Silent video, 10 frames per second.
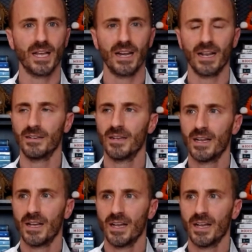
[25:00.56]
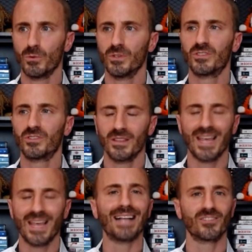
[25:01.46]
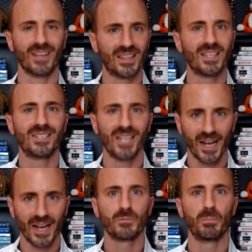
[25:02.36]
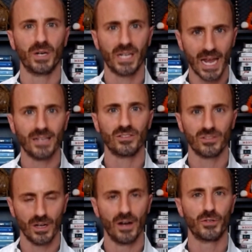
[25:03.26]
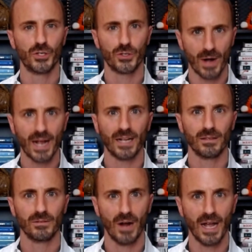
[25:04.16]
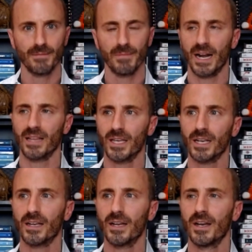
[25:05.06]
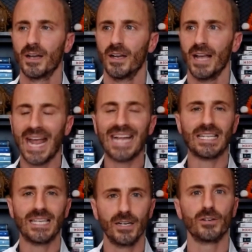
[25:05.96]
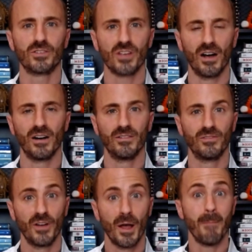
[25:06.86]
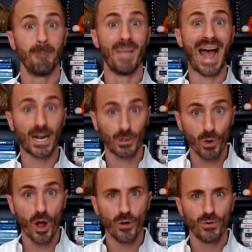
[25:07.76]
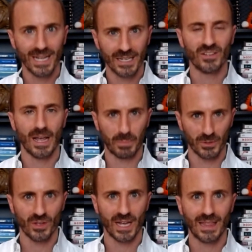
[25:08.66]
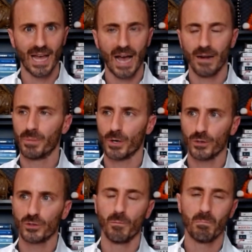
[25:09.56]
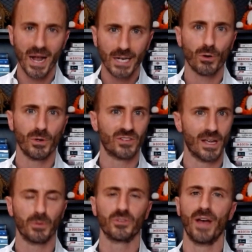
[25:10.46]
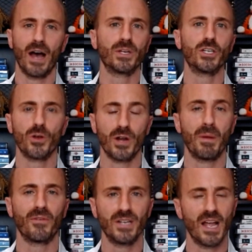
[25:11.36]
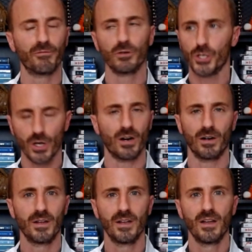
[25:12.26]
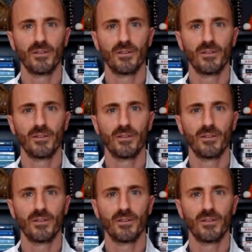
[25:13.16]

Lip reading: in. And that's like the textbook case of strength, right? And I think 8 years of macro examples like that, but also micro examples of how he showed up every day, for sure,